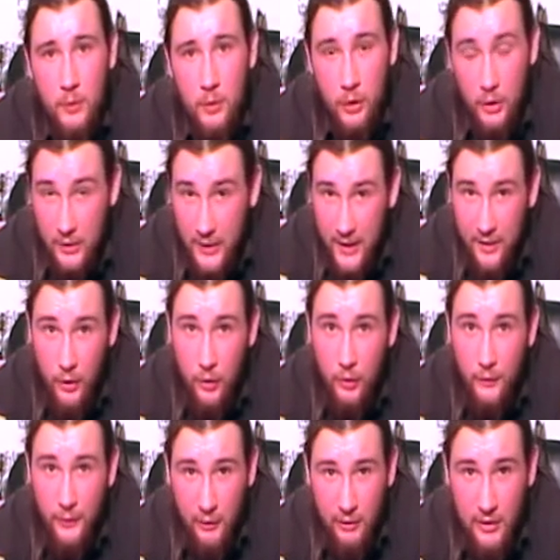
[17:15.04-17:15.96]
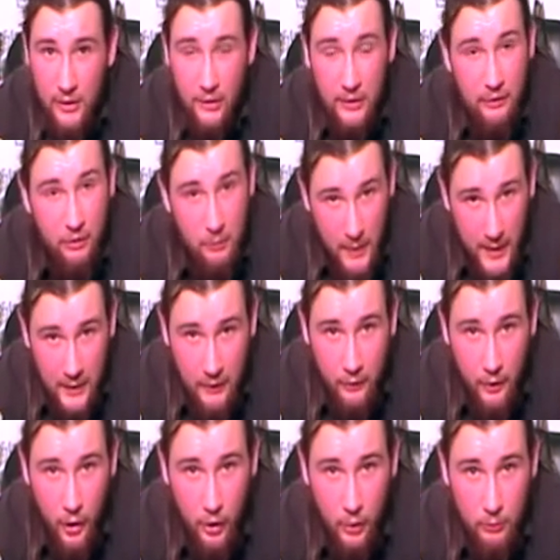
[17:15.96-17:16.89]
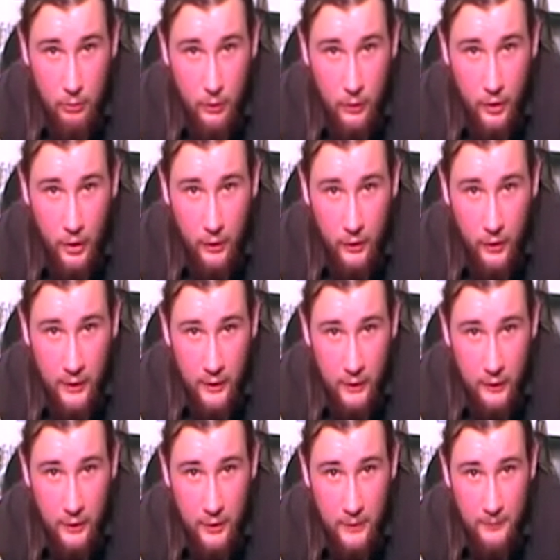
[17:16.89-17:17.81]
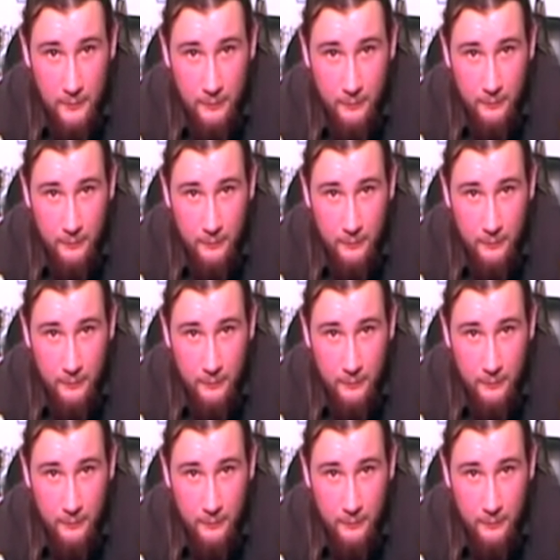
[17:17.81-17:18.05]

You can get those very easily from any of the homebrew sites I listed.